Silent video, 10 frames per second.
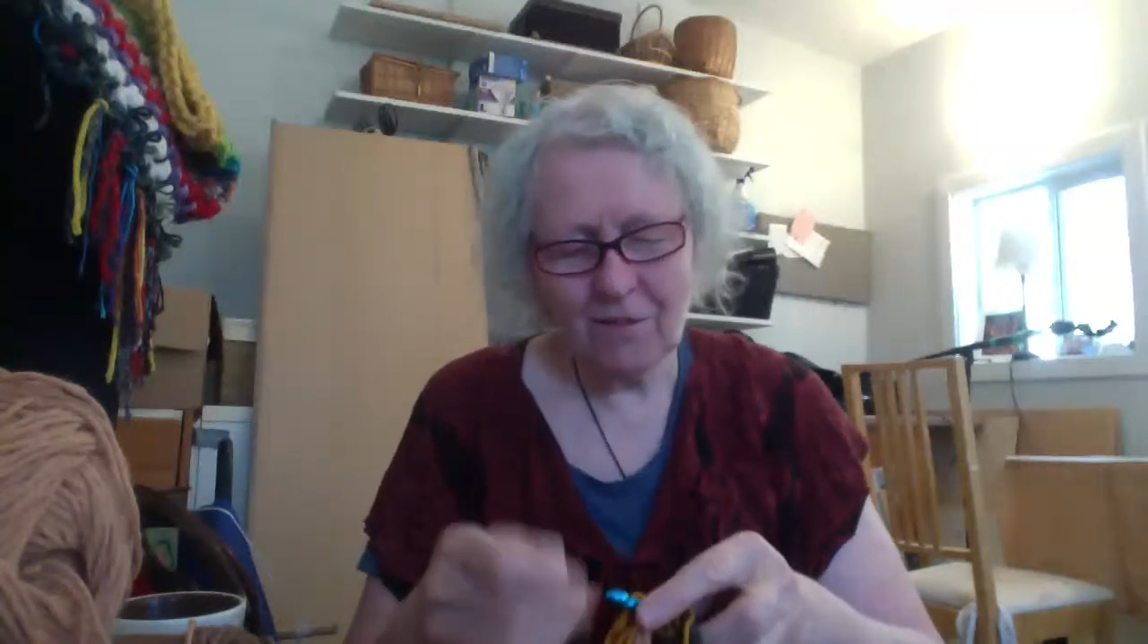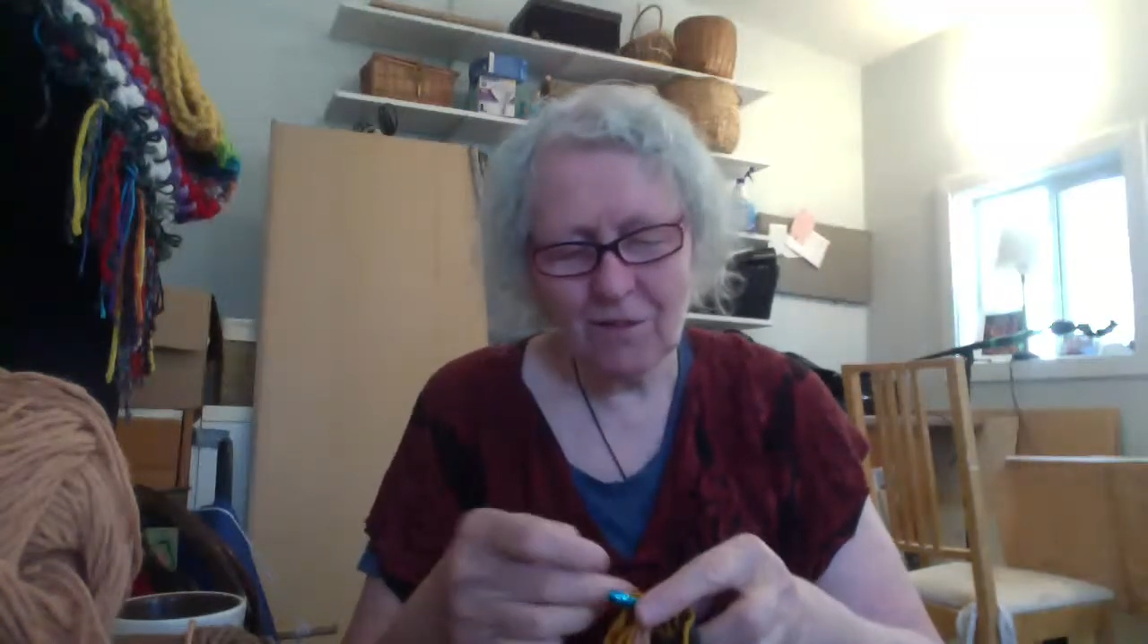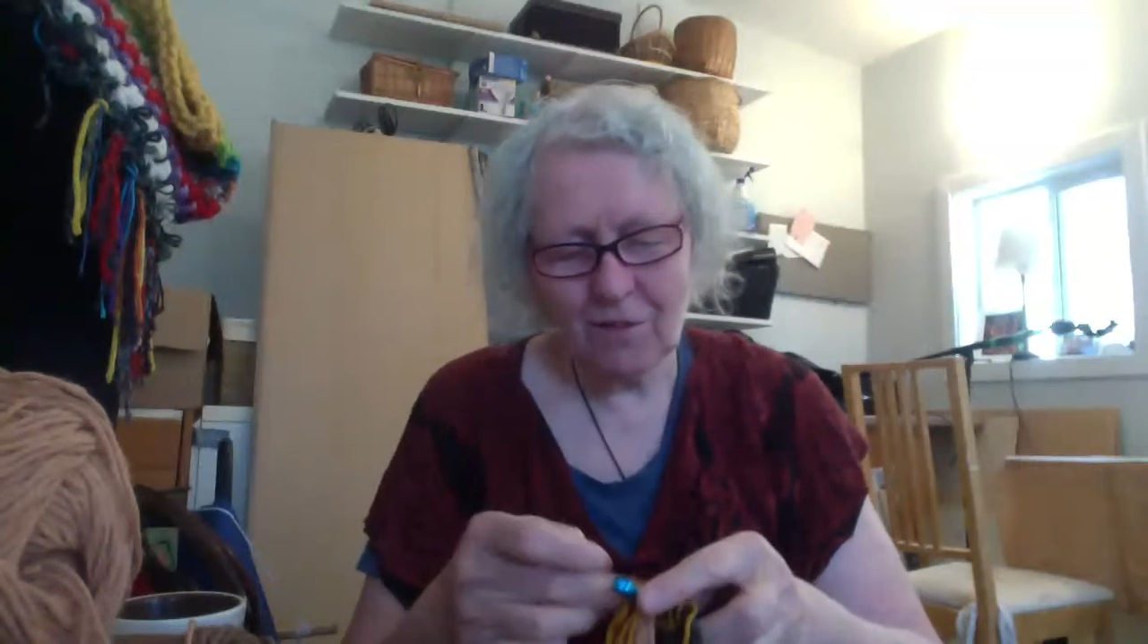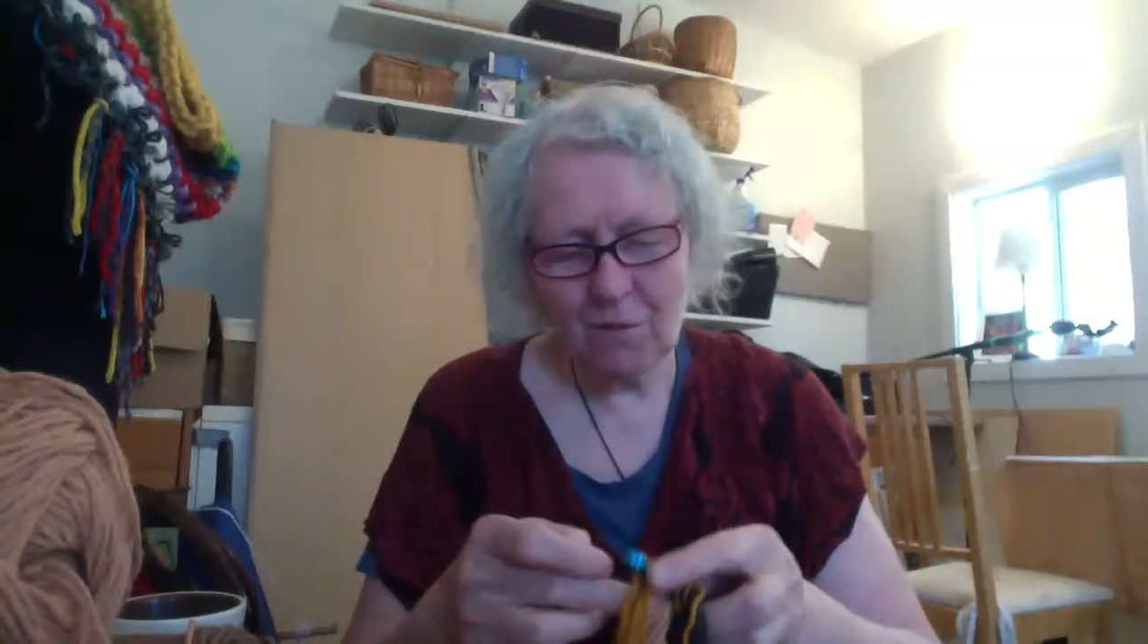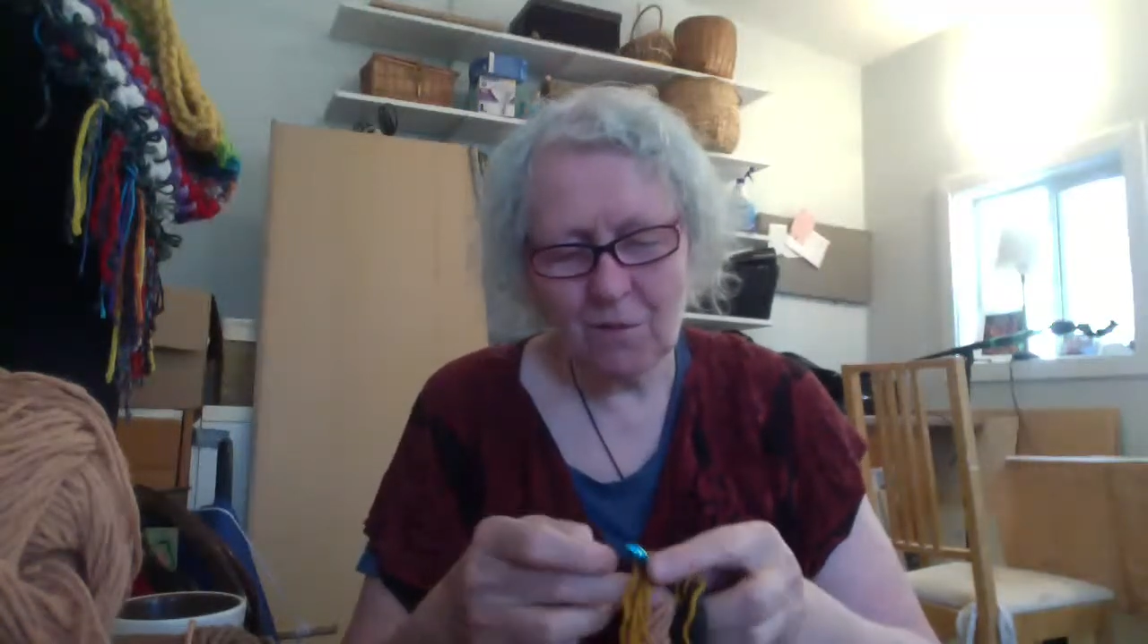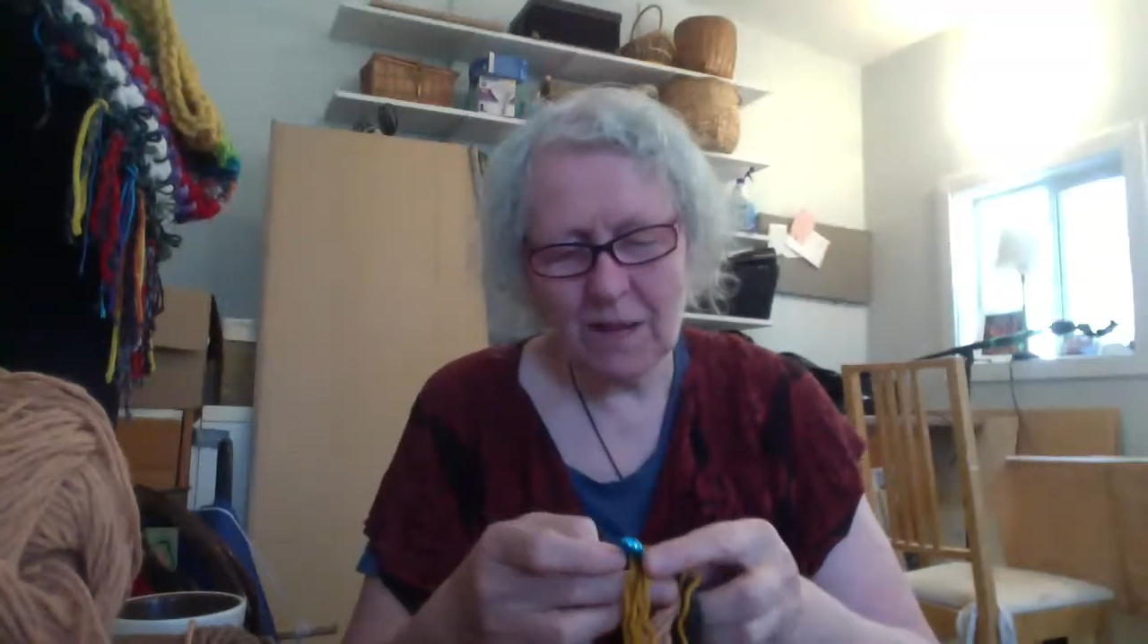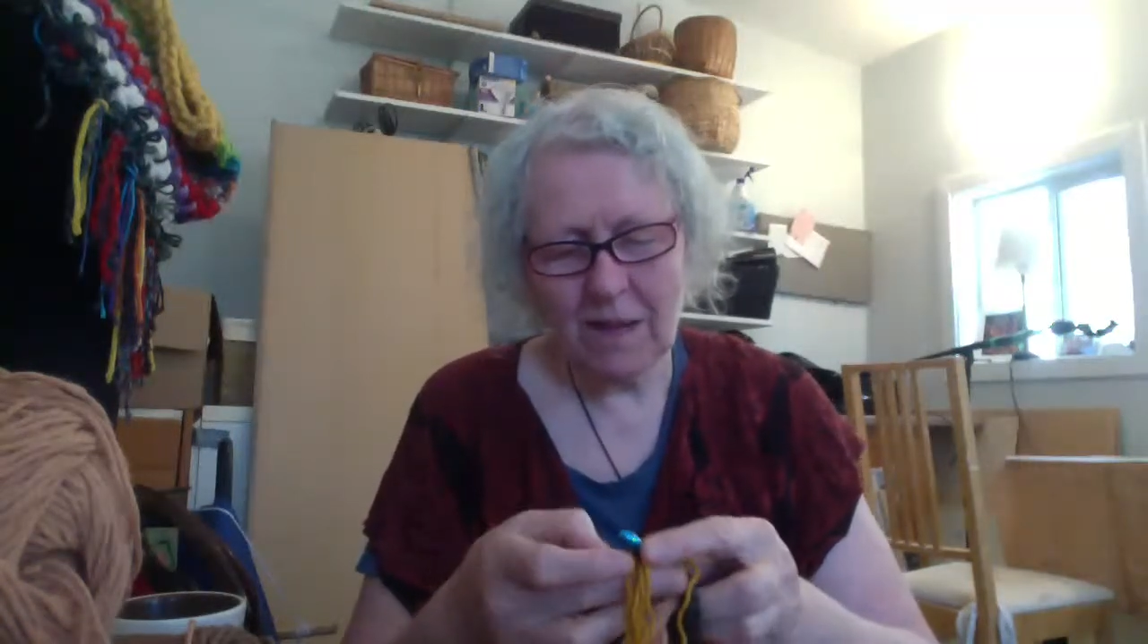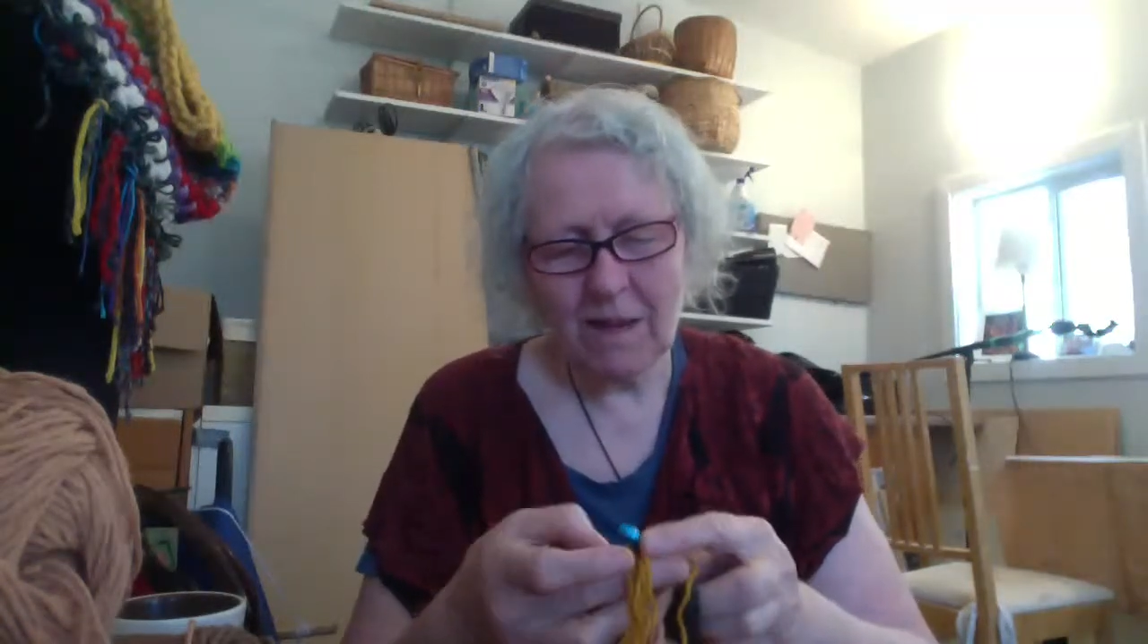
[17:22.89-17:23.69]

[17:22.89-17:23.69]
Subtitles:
just no way.